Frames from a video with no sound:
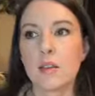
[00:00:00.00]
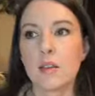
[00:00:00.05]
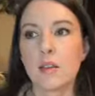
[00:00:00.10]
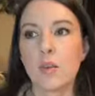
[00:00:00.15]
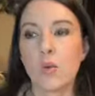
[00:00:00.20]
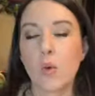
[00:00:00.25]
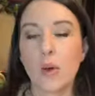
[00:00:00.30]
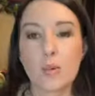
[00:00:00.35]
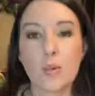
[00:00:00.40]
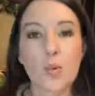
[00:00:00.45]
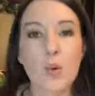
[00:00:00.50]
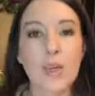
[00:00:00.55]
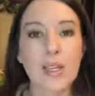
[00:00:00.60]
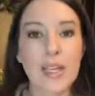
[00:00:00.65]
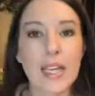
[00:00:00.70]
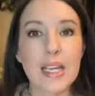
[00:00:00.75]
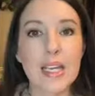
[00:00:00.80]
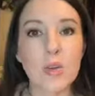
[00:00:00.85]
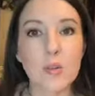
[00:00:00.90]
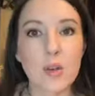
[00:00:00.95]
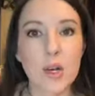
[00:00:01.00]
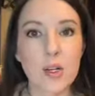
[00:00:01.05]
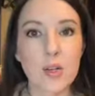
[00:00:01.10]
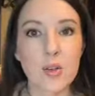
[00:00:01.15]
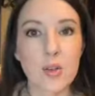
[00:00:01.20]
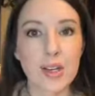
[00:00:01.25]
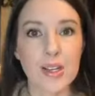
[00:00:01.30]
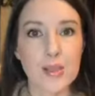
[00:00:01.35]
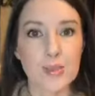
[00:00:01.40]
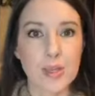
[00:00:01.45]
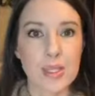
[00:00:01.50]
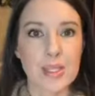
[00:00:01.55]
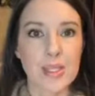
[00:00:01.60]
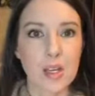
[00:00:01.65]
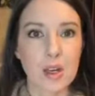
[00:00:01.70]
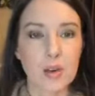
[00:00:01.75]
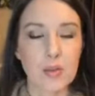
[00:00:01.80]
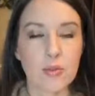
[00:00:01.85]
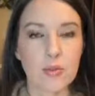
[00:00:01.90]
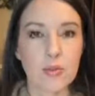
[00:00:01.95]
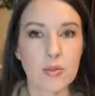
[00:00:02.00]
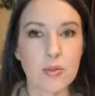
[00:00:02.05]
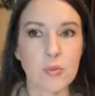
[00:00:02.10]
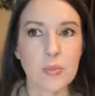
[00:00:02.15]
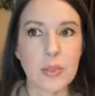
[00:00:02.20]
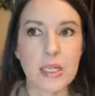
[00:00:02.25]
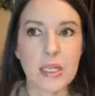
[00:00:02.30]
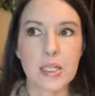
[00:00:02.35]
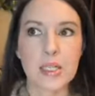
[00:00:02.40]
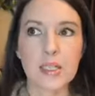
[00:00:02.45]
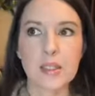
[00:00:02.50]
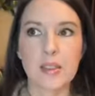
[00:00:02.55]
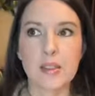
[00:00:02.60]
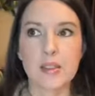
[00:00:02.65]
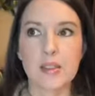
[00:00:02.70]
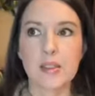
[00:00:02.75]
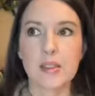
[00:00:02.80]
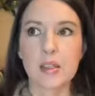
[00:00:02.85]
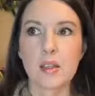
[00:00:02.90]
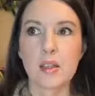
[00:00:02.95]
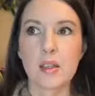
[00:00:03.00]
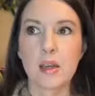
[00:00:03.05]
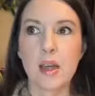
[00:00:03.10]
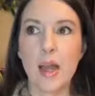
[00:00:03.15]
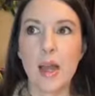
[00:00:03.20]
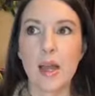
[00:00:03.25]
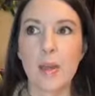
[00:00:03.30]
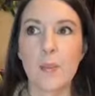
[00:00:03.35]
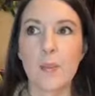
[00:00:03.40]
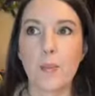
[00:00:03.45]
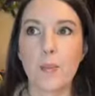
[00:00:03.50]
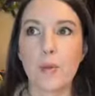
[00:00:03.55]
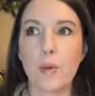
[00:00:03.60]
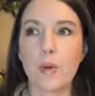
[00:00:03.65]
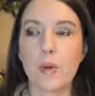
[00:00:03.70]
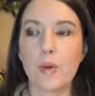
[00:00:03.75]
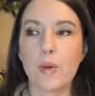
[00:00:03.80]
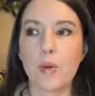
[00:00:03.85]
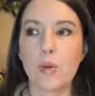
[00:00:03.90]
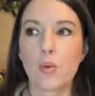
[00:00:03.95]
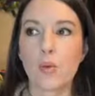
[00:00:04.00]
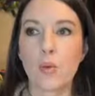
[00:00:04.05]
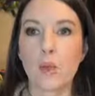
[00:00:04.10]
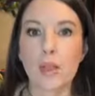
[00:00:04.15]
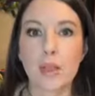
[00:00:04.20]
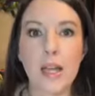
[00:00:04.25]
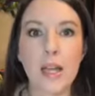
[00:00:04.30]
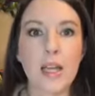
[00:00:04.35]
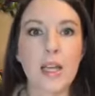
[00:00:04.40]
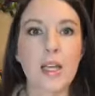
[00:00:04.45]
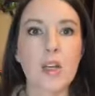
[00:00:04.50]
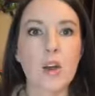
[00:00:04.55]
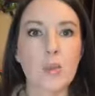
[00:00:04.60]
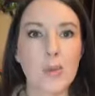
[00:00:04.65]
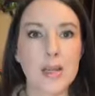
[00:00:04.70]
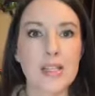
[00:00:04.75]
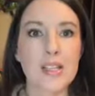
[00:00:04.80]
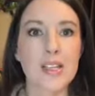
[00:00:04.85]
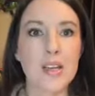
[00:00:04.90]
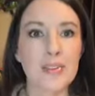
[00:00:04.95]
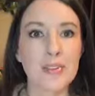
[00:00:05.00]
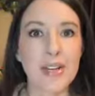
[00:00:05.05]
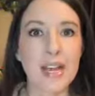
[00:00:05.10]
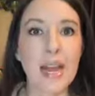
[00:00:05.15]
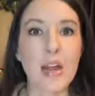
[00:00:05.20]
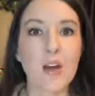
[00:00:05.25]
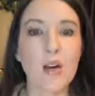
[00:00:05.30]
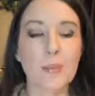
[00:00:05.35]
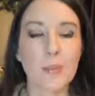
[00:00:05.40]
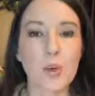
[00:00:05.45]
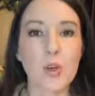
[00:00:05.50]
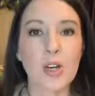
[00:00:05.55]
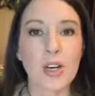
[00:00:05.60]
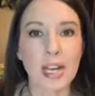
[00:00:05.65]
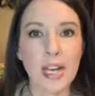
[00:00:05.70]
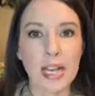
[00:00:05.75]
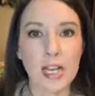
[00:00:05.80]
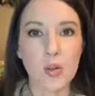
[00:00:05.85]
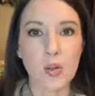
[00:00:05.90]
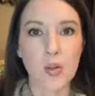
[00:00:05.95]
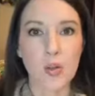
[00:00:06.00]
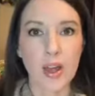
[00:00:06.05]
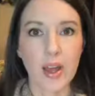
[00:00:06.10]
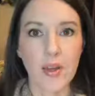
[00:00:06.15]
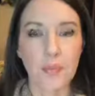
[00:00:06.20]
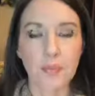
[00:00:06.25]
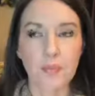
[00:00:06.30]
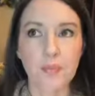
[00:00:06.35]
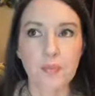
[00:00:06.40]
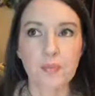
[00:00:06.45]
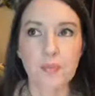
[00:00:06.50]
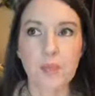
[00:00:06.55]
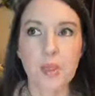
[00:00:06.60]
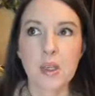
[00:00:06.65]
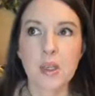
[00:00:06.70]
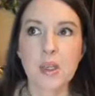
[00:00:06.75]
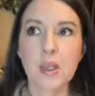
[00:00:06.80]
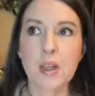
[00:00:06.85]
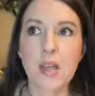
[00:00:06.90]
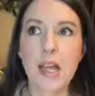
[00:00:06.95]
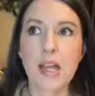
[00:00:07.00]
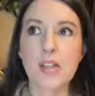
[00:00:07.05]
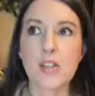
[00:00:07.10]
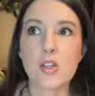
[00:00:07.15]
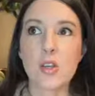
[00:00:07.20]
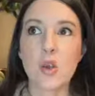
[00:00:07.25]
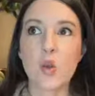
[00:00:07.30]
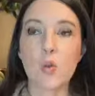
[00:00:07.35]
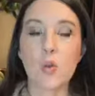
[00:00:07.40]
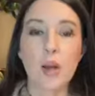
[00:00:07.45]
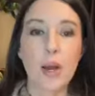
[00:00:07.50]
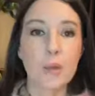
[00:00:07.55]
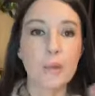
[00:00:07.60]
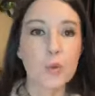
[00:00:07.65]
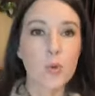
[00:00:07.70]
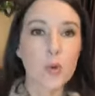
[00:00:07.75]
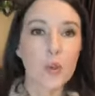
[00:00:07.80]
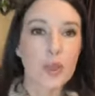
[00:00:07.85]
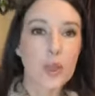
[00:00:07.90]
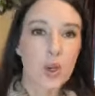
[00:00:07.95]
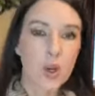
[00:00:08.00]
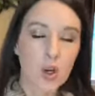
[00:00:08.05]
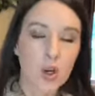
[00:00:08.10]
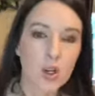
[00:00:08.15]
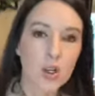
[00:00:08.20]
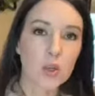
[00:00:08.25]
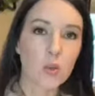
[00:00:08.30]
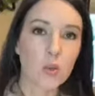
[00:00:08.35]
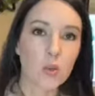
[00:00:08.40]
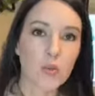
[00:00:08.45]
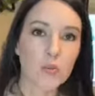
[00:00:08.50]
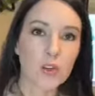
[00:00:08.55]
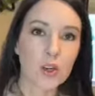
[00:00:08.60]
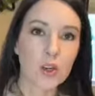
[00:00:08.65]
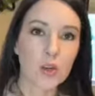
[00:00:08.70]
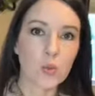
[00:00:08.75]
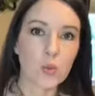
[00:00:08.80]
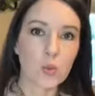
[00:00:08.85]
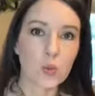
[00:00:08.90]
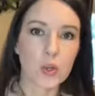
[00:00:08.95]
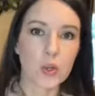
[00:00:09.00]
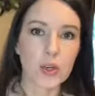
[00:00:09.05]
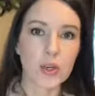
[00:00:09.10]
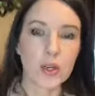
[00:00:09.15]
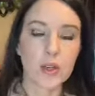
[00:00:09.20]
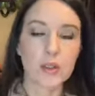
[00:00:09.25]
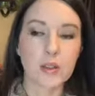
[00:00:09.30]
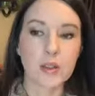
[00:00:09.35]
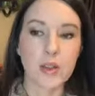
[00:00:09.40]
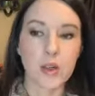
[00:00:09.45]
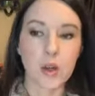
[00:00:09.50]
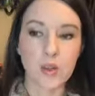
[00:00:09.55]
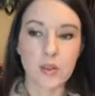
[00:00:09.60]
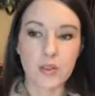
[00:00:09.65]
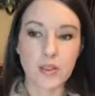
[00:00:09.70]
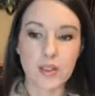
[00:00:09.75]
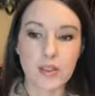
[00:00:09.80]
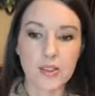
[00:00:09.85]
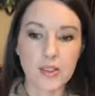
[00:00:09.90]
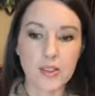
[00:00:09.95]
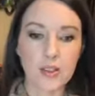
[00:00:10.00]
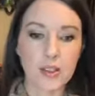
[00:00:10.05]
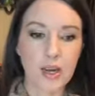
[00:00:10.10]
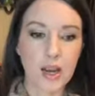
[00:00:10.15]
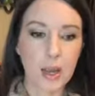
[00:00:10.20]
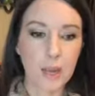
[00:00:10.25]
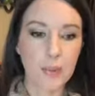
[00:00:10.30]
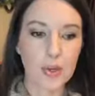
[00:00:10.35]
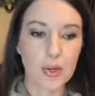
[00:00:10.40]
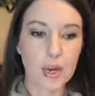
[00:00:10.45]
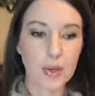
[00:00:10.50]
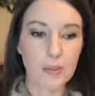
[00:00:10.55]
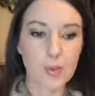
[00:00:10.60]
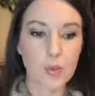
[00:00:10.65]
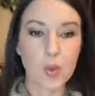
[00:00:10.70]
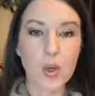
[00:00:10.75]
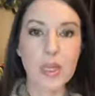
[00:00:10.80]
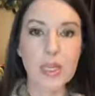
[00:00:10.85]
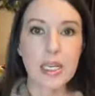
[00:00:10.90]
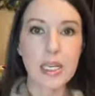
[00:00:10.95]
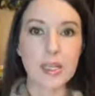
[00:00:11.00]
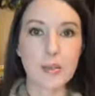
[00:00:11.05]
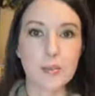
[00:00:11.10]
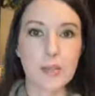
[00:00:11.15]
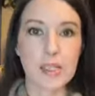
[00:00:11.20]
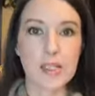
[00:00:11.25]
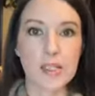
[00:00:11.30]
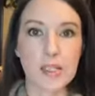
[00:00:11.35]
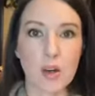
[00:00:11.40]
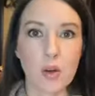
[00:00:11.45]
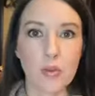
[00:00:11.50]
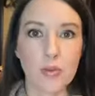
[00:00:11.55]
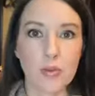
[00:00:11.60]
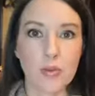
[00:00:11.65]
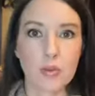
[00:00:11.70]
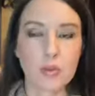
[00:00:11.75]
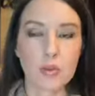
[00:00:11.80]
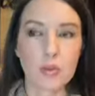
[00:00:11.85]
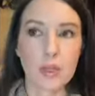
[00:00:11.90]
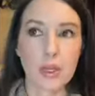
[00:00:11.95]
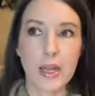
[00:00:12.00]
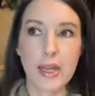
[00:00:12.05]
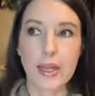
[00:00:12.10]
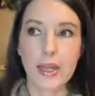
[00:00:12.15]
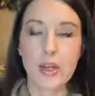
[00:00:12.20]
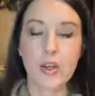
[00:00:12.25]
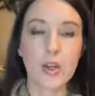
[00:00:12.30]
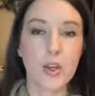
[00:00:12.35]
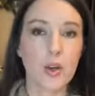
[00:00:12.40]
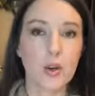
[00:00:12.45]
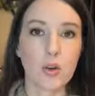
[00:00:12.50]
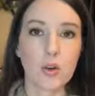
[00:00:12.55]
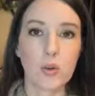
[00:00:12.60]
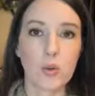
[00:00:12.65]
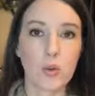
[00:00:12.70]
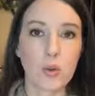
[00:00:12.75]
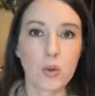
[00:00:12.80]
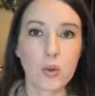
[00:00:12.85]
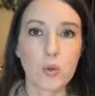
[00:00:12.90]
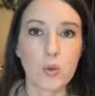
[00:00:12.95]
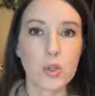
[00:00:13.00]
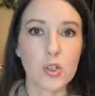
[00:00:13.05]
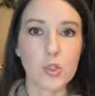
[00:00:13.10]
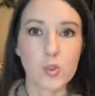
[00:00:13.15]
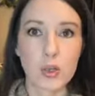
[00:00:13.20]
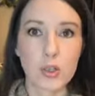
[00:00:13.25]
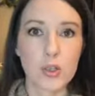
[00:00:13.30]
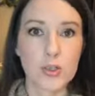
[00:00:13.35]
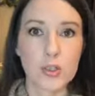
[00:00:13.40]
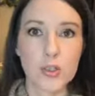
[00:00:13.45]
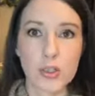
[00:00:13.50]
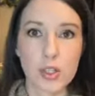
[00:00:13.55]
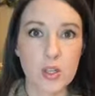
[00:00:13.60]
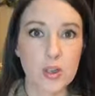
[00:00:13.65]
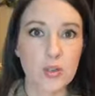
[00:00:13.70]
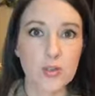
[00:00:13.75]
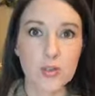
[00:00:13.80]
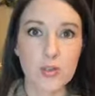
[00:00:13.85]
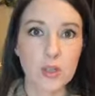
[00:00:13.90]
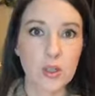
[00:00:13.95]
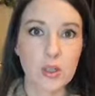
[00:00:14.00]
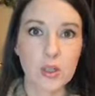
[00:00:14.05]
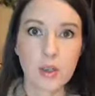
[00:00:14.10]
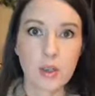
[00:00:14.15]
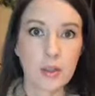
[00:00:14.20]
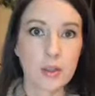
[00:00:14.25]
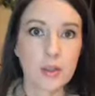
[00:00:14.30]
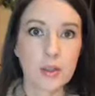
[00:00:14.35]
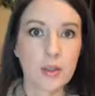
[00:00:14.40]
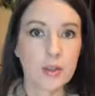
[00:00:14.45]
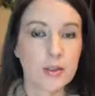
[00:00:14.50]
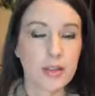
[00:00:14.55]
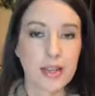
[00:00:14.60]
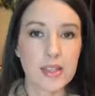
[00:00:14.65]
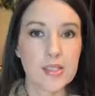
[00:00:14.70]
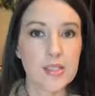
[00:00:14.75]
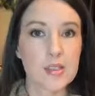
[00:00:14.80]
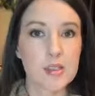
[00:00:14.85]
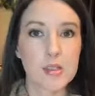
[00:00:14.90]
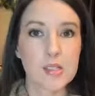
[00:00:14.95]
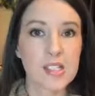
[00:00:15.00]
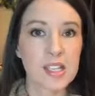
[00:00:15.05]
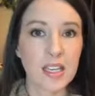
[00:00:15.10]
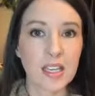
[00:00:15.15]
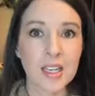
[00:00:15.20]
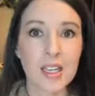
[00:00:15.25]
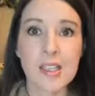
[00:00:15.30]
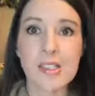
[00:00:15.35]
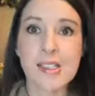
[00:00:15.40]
what I'm dwelling in when I do that is myself because I'm relying on myself and how I'm going to handle that. And so when I'm dwelling on fear and worry and all the things that could happen, I'm dwelling in myself. And y'all, you don't want to dwell on yourself. That's sinking